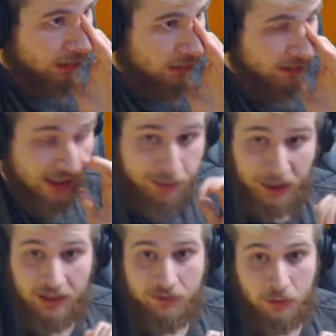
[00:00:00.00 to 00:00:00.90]
That's
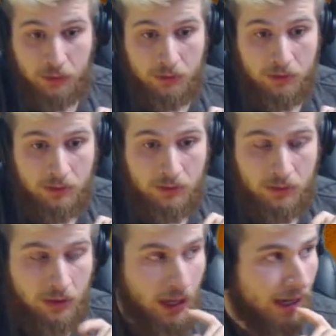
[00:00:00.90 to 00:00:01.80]
painful.
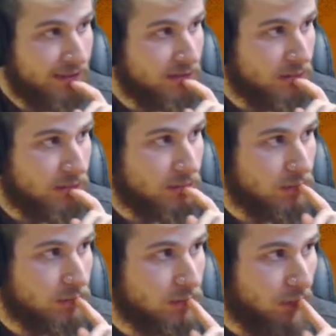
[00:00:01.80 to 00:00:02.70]
I
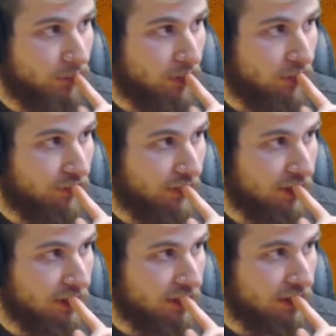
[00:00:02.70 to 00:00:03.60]
don't know if I want
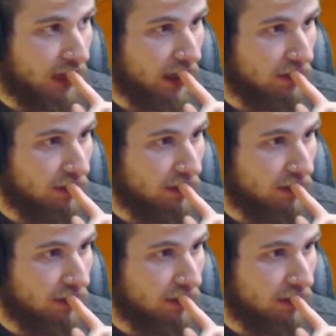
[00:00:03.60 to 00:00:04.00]
to do that.